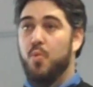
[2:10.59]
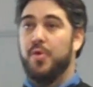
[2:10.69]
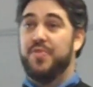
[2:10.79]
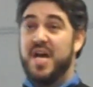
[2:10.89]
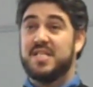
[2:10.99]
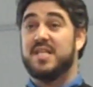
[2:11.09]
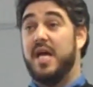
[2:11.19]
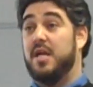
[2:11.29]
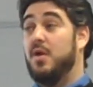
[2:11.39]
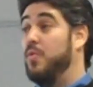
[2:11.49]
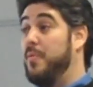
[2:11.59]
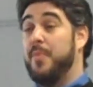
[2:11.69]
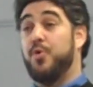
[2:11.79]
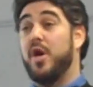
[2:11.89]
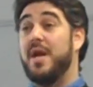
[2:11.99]
What they said, we
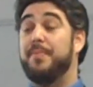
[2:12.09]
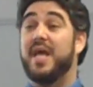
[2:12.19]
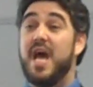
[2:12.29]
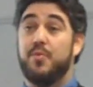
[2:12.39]
brought it up again.